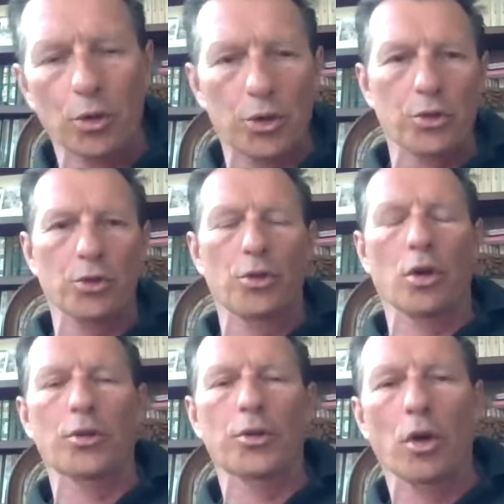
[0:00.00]
You should
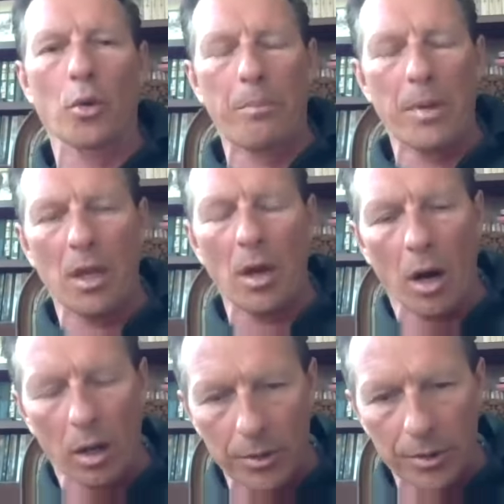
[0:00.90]
not go
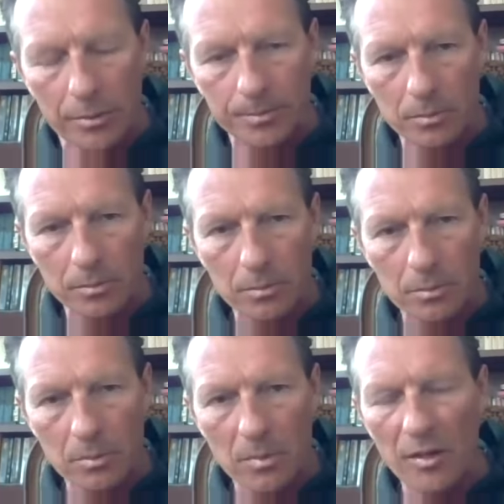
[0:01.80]
beyond
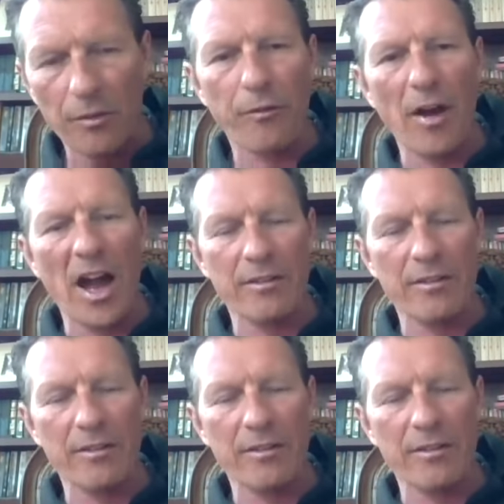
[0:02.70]
five